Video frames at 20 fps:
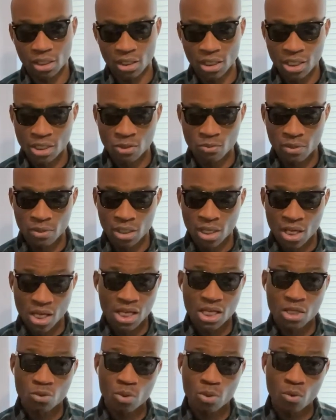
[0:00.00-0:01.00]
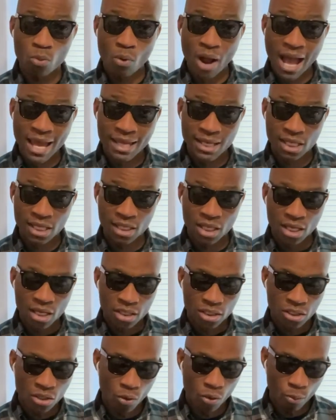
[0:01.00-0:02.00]
He's rewriting
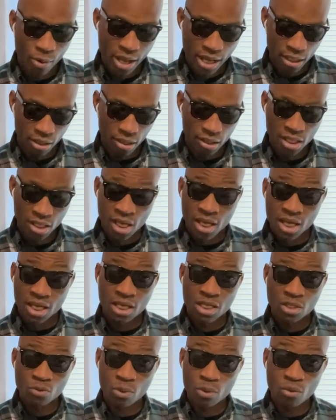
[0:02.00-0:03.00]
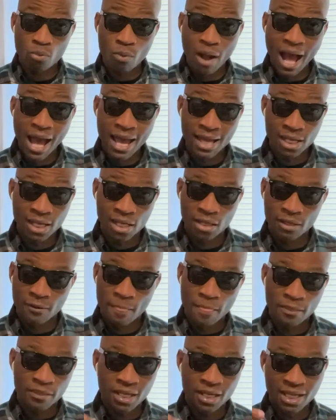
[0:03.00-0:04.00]
your record. He's rewriting
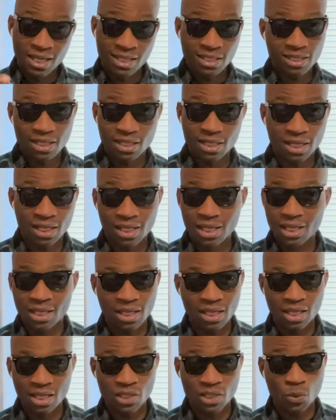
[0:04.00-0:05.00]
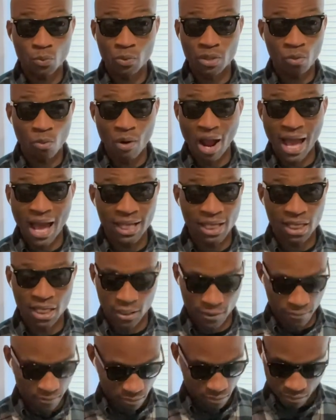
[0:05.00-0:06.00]
the incident. He is rewriting.
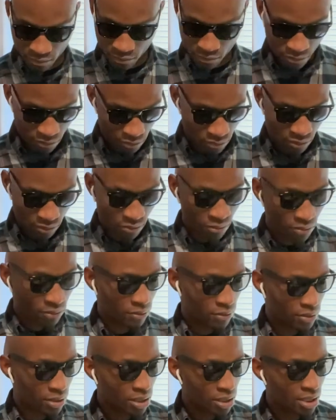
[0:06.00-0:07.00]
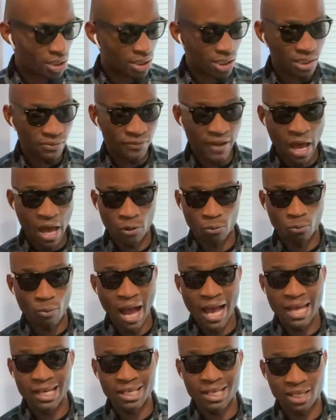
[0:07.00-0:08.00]
Jesus is found
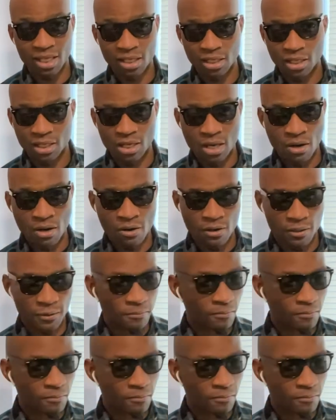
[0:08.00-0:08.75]
writing in the dirt.